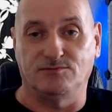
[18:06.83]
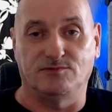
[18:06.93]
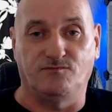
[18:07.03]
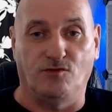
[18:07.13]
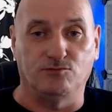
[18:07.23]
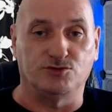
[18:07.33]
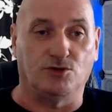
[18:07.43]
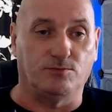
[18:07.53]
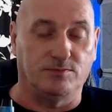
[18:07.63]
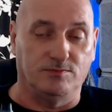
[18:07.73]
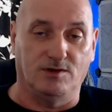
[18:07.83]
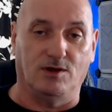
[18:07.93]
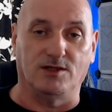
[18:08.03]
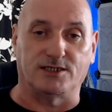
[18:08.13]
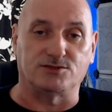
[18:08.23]
thumbs up all
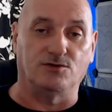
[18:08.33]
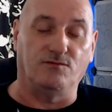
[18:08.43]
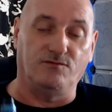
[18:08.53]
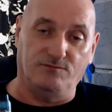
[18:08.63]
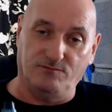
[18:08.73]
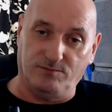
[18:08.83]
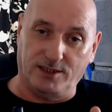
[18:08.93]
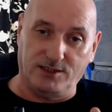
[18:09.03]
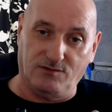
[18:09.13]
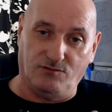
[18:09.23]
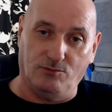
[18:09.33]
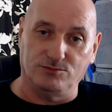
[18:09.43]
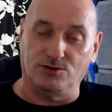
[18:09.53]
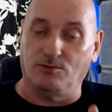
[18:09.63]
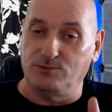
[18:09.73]
that stuff plenty of thumbs
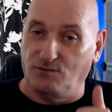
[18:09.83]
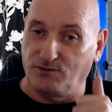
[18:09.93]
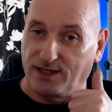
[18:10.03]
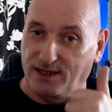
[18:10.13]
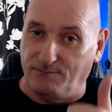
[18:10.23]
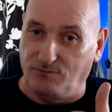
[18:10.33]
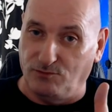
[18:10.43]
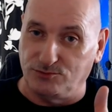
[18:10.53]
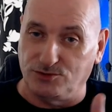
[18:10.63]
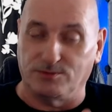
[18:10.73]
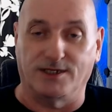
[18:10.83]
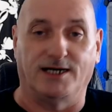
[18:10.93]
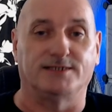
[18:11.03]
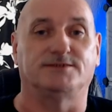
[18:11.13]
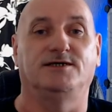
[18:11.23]
up don't forget them thumbs up guys